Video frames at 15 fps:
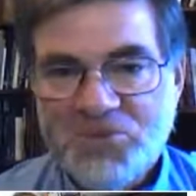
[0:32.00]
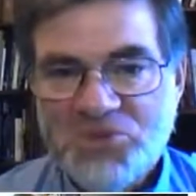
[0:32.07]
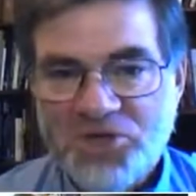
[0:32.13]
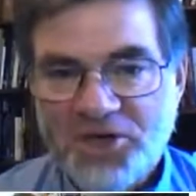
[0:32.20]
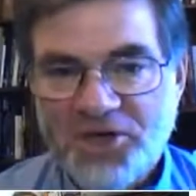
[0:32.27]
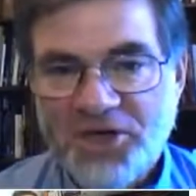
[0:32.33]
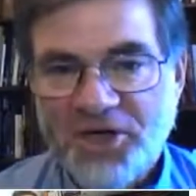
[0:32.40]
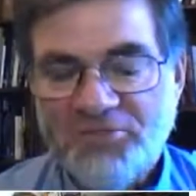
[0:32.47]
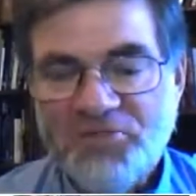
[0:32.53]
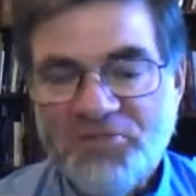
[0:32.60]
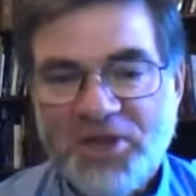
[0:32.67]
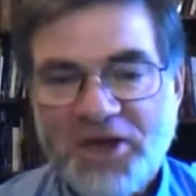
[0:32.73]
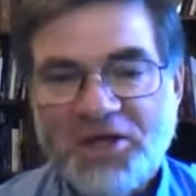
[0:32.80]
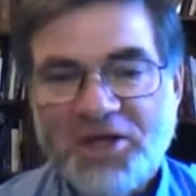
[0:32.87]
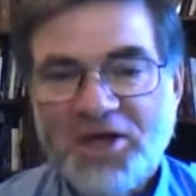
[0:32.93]
Certainly.
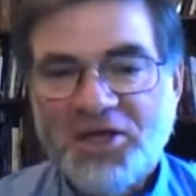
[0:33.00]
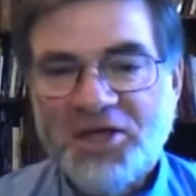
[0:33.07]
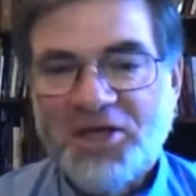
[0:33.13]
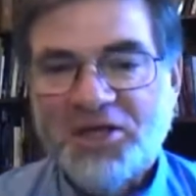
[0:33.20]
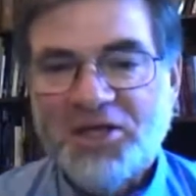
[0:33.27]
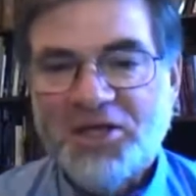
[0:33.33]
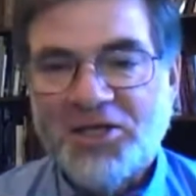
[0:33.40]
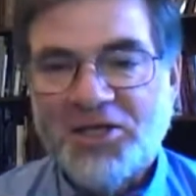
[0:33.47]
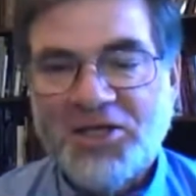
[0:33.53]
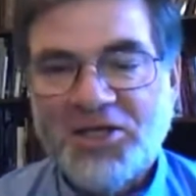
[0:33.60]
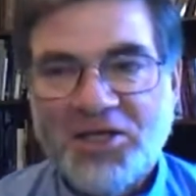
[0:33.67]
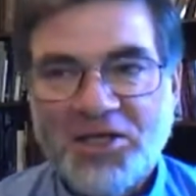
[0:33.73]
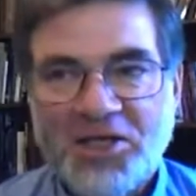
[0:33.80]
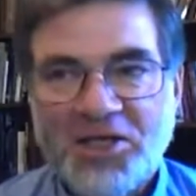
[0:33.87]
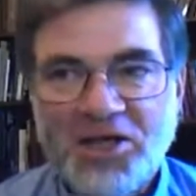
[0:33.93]
I, th I think that
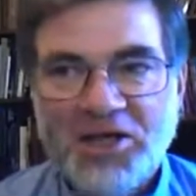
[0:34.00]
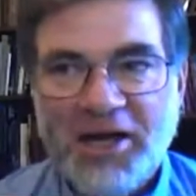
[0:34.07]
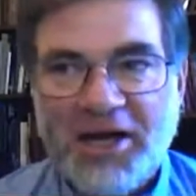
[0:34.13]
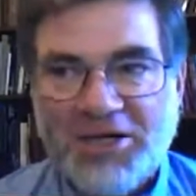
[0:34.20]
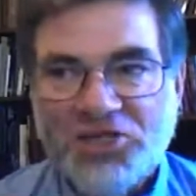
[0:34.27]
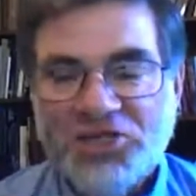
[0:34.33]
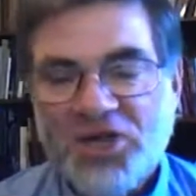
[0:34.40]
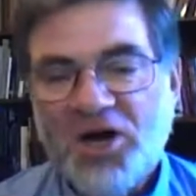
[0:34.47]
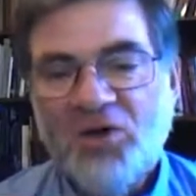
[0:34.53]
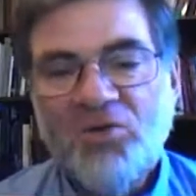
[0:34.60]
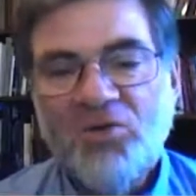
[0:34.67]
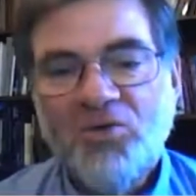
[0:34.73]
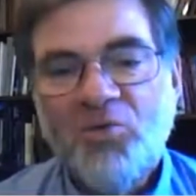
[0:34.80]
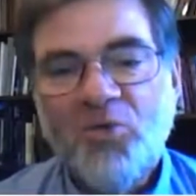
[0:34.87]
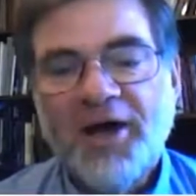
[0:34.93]
in a
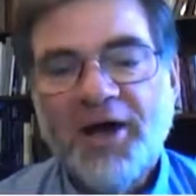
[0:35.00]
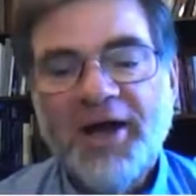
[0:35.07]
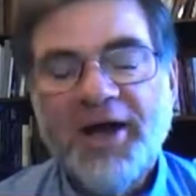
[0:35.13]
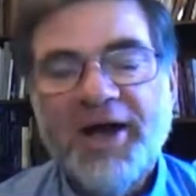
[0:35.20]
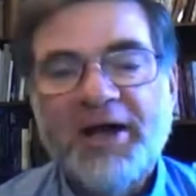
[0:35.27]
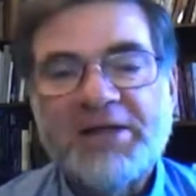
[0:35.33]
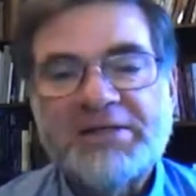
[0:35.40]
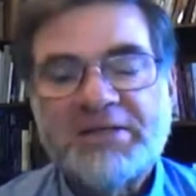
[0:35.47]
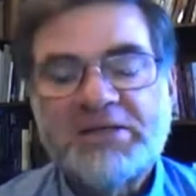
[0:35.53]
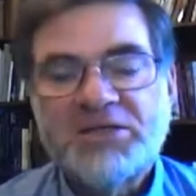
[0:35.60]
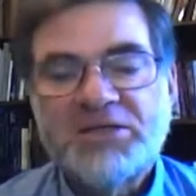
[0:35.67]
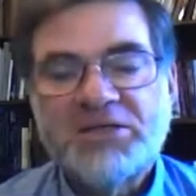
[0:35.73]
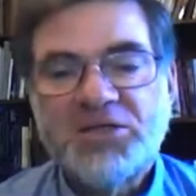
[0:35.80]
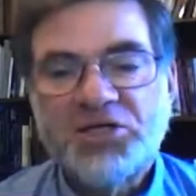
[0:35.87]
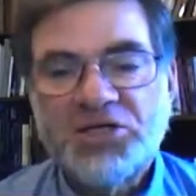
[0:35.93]
nutshell, what I
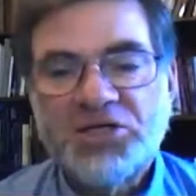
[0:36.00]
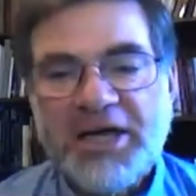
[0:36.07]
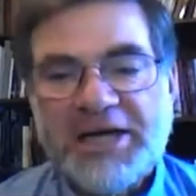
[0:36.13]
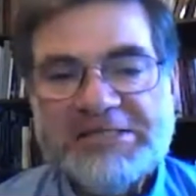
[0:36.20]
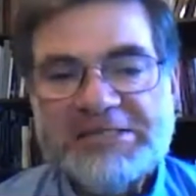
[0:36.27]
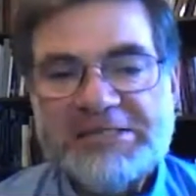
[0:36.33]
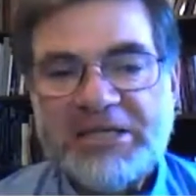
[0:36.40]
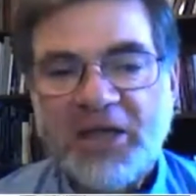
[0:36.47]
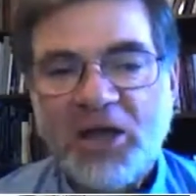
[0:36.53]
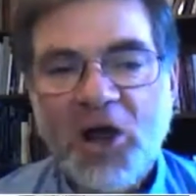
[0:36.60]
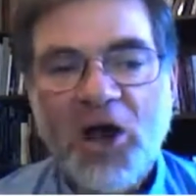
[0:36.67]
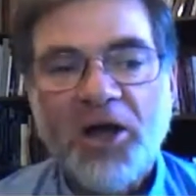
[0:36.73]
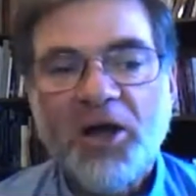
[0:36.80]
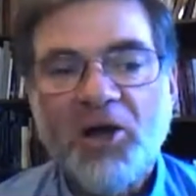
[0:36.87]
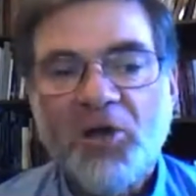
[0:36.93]
suggest in the
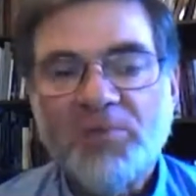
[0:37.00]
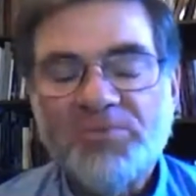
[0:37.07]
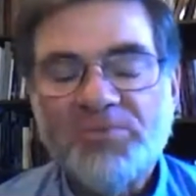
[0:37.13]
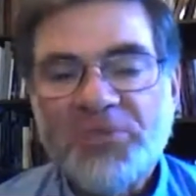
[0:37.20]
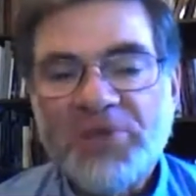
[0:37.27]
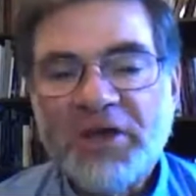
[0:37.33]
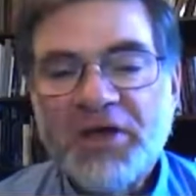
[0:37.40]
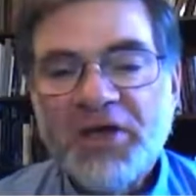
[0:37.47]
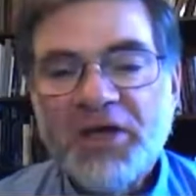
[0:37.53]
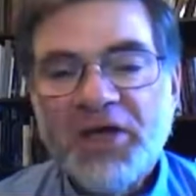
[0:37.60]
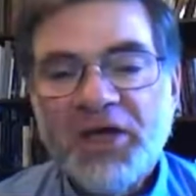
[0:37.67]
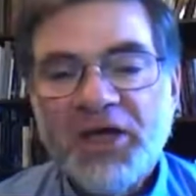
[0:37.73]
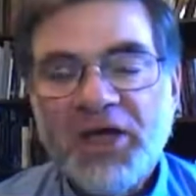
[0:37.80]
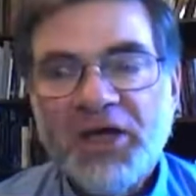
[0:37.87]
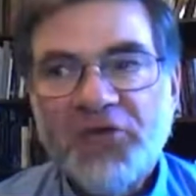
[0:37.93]
article
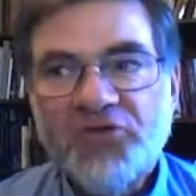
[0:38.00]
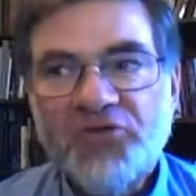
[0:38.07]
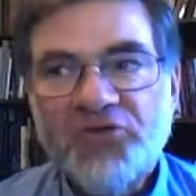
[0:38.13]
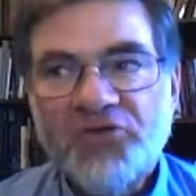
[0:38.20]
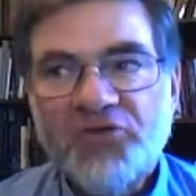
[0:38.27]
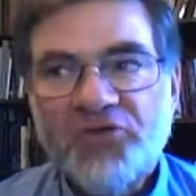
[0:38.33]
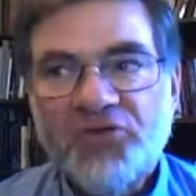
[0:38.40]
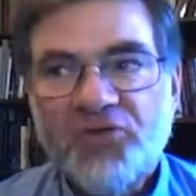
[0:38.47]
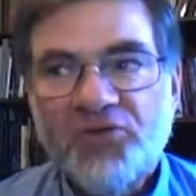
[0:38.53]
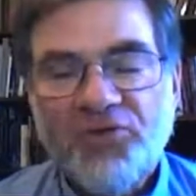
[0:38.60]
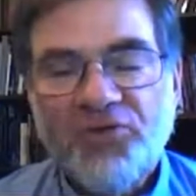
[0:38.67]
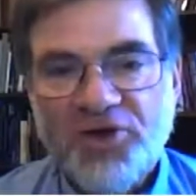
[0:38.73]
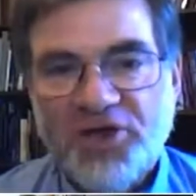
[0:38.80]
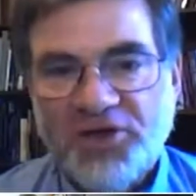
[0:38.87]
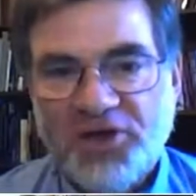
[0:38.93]
is
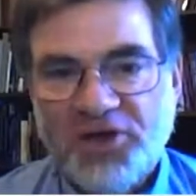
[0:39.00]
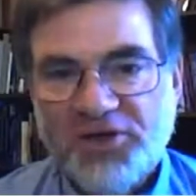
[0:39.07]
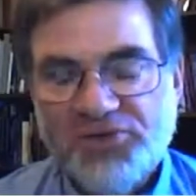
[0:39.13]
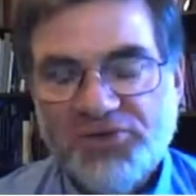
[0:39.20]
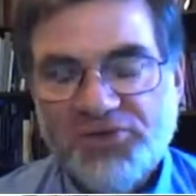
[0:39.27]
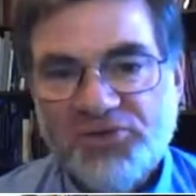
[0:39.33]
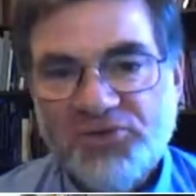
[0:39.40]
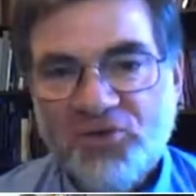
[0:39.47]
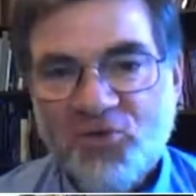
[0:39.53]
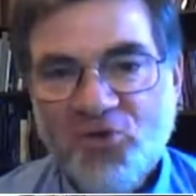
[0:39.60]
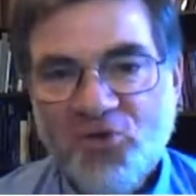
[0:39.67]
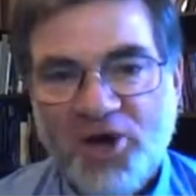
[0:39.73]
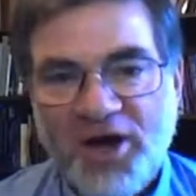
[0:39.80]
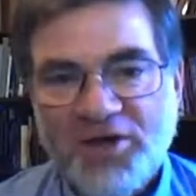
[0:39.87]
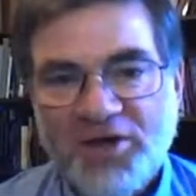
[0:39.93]
three things.
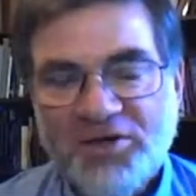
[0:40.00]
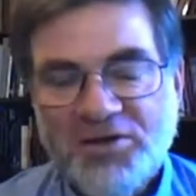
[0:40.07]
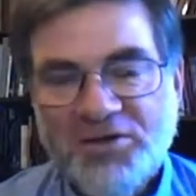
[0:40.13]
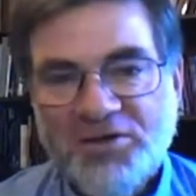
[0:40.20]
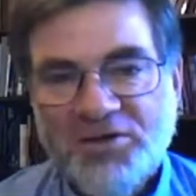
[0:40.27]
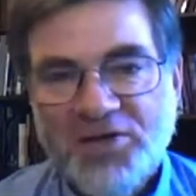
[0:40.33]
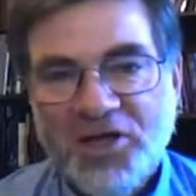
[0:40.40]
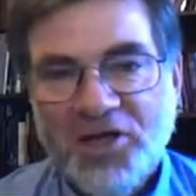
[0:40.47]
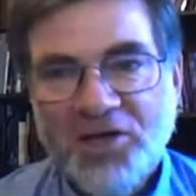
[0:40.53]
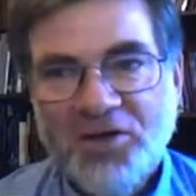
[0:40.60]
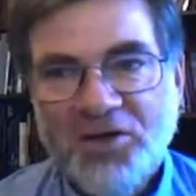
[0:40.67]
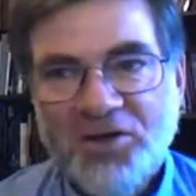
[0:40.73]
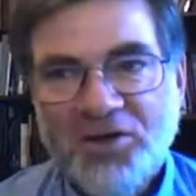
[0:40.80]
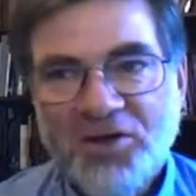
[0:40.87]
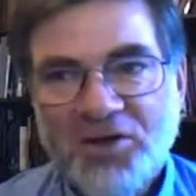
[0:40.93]
One, that
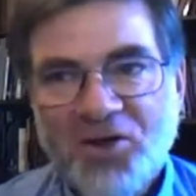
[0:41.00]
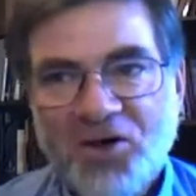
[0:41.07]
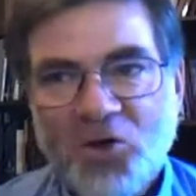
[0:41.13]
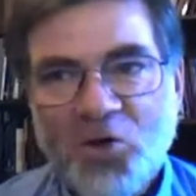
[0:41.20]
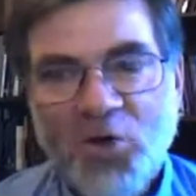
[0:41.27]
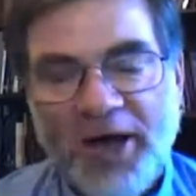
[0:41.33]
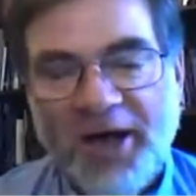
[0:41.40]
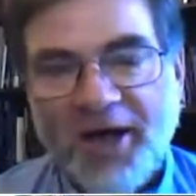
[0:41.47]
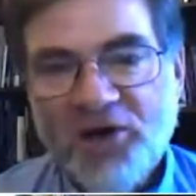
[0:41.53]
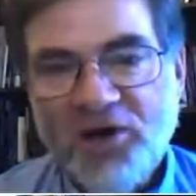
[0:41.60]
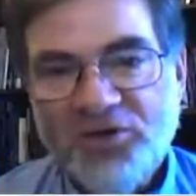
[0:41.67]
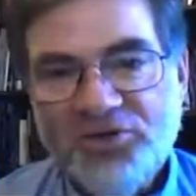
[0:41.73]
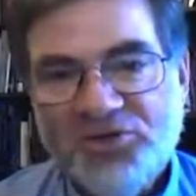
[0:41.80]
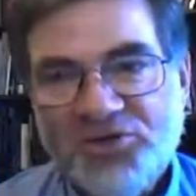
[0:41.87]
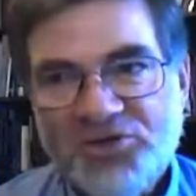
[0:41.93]

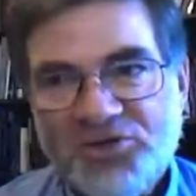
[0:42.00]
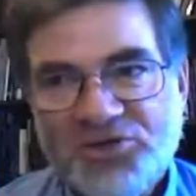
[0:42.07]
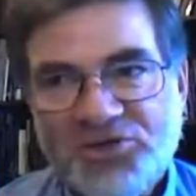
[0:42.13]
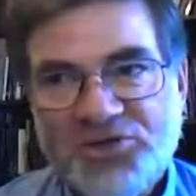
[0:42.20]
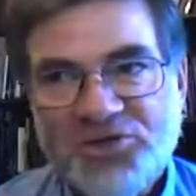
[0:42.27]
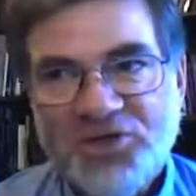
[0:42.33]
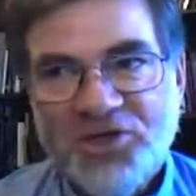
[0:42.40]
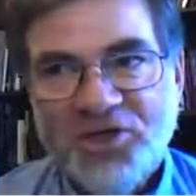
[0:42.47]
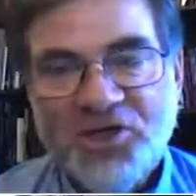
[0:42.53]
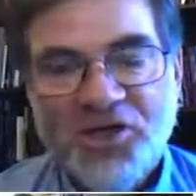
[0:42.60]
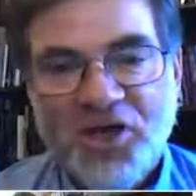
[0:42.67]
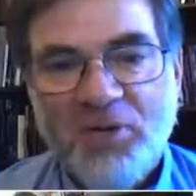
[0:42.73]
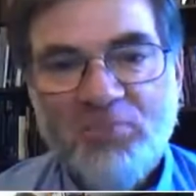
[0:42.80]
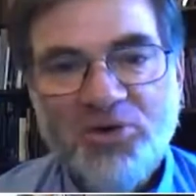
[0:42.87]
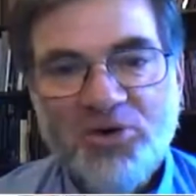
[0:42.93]
Quakers
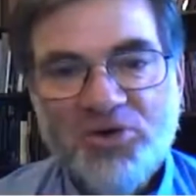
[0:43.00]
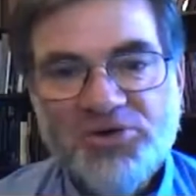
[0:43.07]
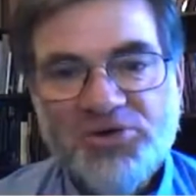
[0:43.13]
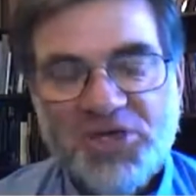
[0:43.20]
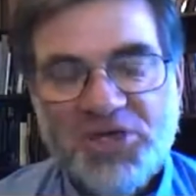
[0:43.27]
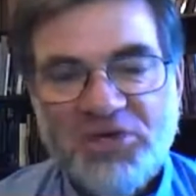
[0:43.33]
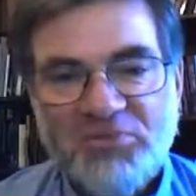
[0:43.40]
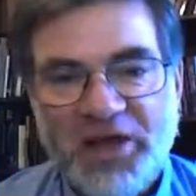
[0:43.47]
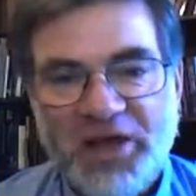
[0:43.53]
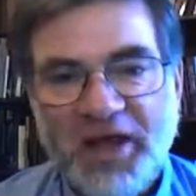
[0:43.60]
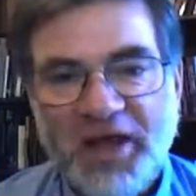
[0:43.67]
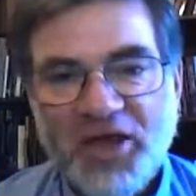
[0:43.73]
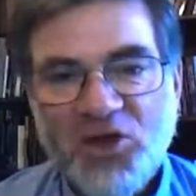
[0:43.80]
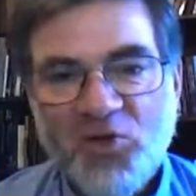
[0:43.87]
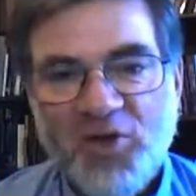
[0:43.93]
in numbers and in
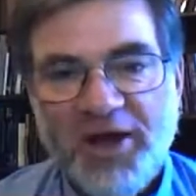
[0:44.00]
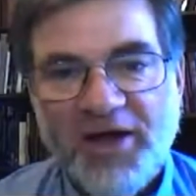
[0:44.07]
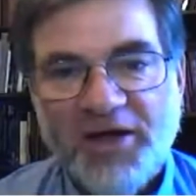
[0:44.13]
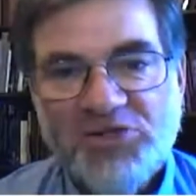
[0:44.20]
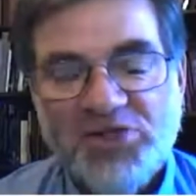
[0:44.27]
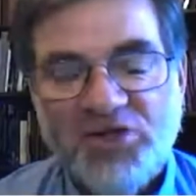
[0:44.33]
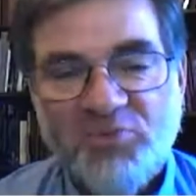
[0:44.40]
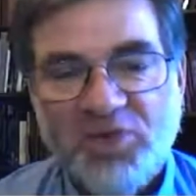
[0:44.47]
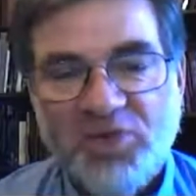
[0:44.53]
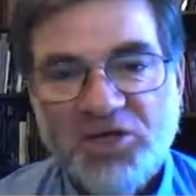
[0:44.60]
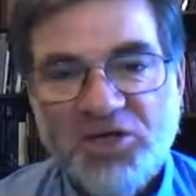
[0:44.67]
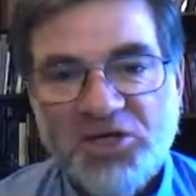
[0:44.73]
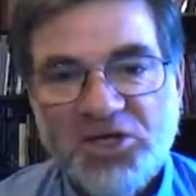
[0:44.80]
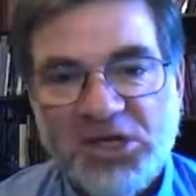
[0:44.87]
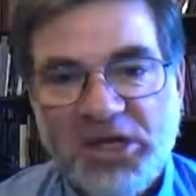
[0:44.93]
many other ways have been
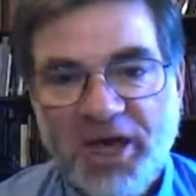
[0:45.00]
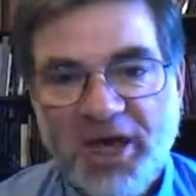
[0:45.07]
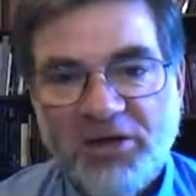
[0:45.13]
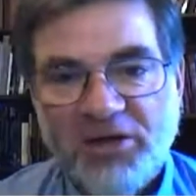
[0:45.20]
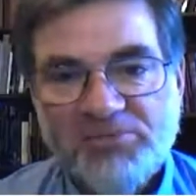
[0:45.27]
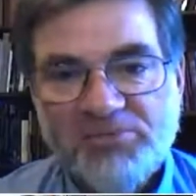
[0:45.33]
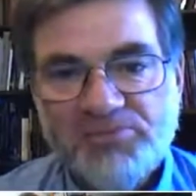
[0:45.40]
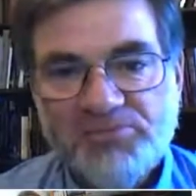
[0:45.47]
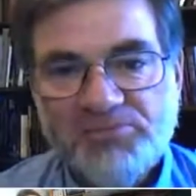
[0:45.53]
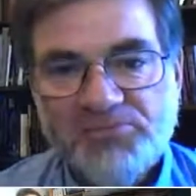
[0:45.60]
in decline.